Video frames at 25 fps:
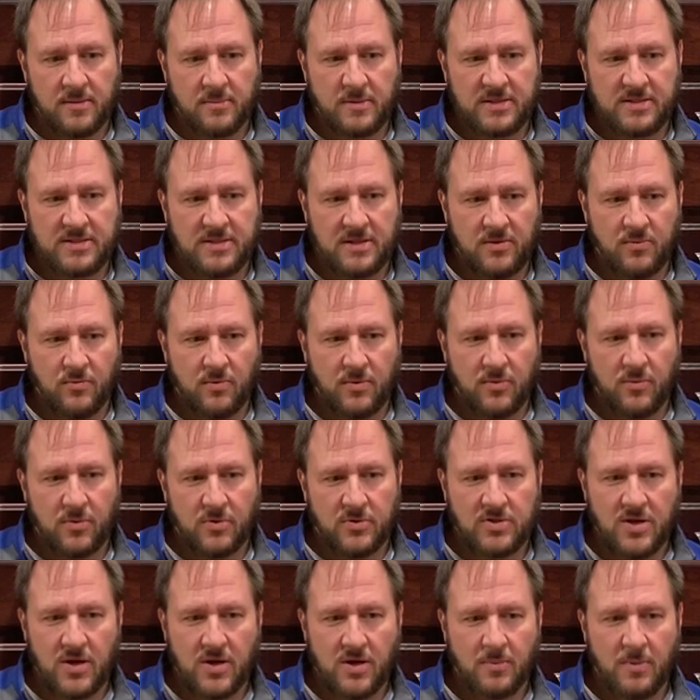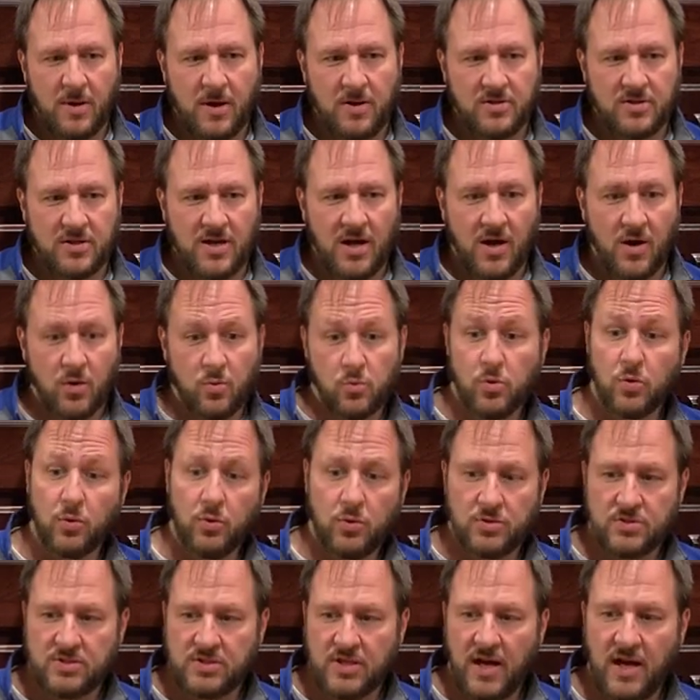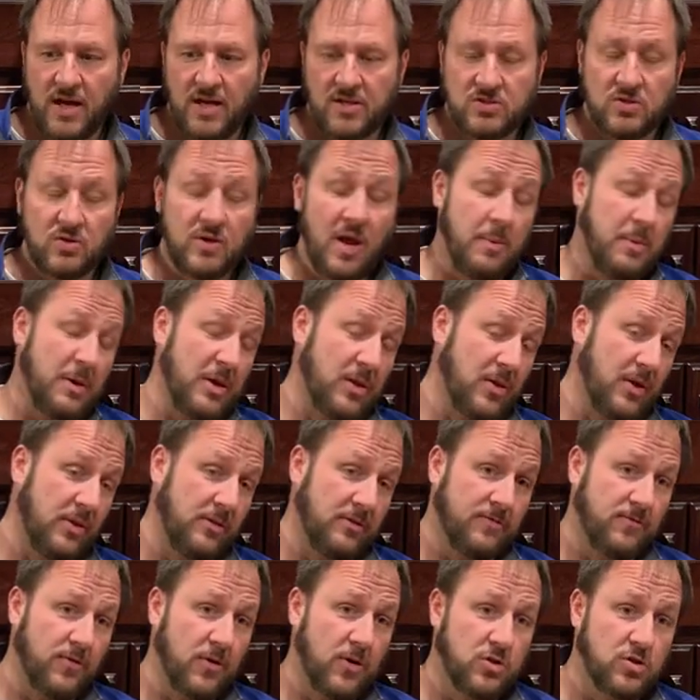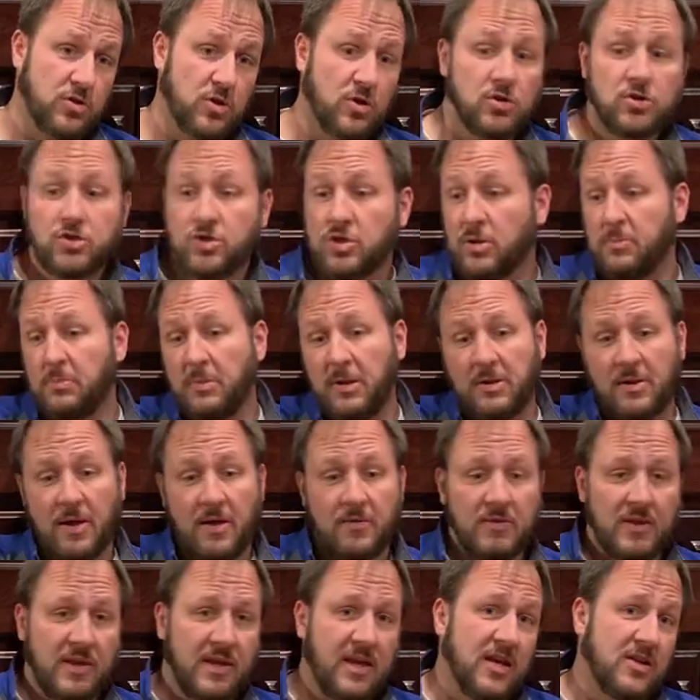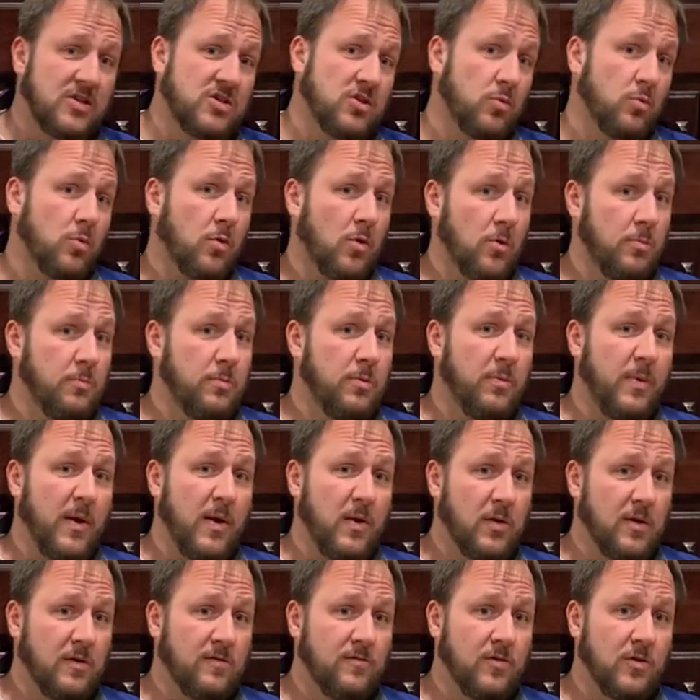me see, we're talking about rules. So not being allowed in the furniture, shouldn't be allowed in the kitchen or preparing